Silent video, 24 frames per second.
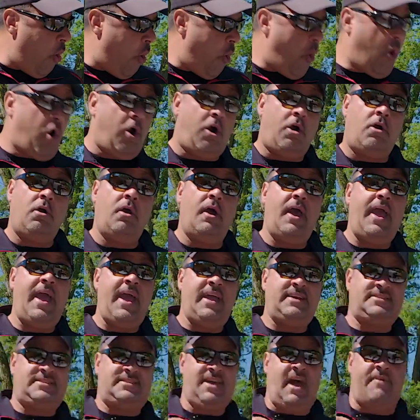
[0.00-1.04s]
or
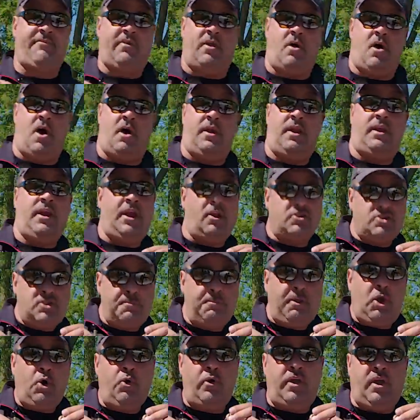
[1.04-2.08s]
a 7-aught. And here's the
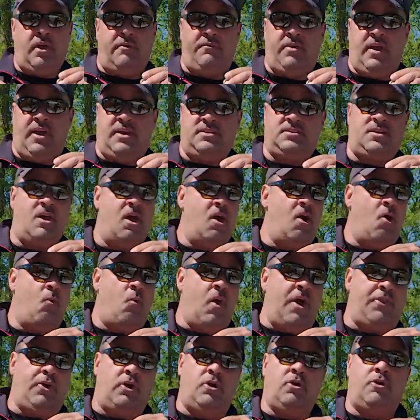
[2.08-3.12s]
beauty of this,
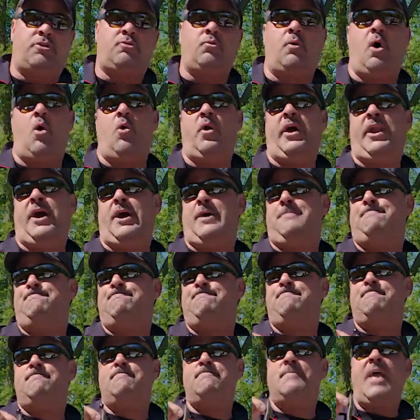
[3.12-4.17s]
whether you're throwing a
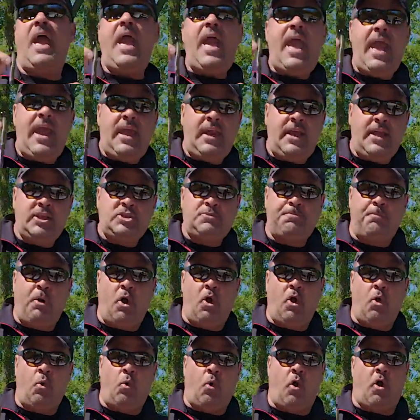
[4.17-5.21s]
8-inch
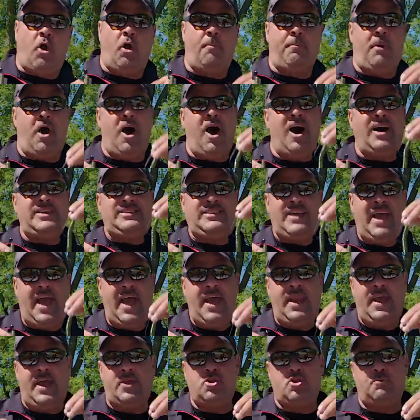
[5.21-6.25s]
bullworm, a
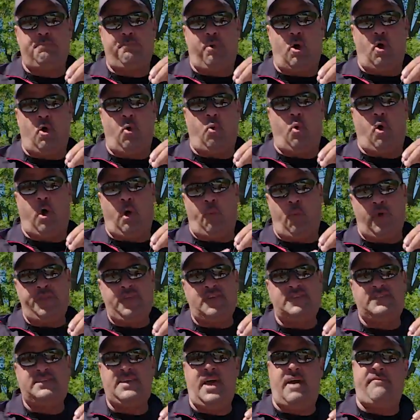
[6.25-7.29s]
10-inch bullworm with
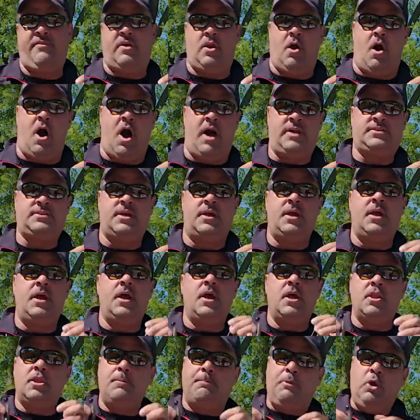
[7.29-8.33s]
the 7-aught,
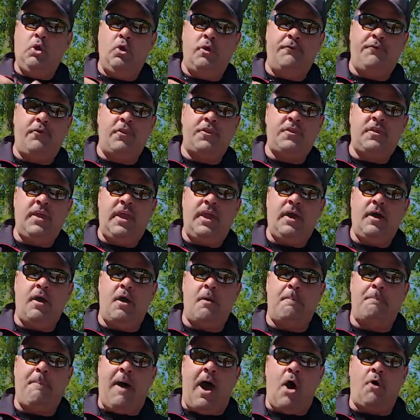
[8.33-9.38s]
the beautiful thing
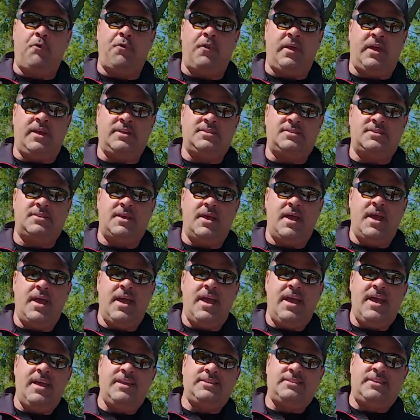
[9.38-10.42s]
about this
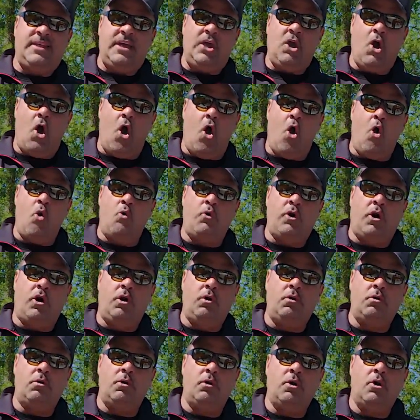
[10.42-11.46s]
is the
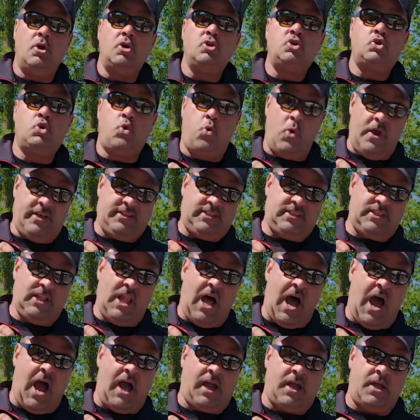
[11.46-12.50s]
owner twist
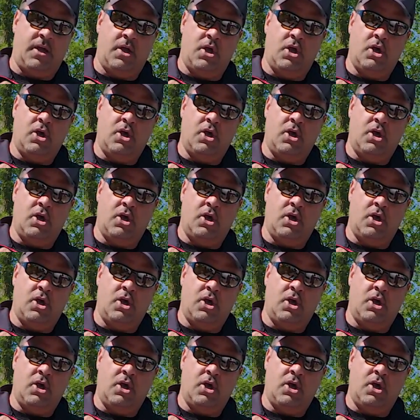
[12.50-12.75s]
lock